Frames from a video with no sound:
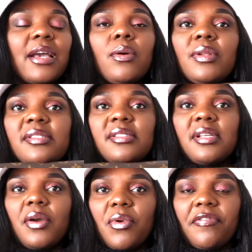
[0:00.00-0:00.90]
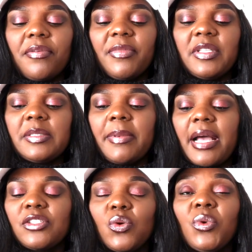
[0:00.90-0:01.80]
i couldn't stay away from this
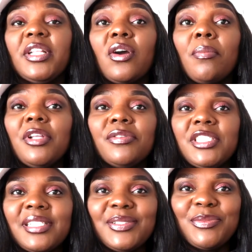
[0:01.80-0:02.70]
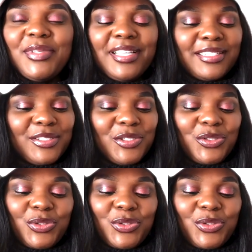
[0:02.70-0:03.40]
bag so when the company reached out to me and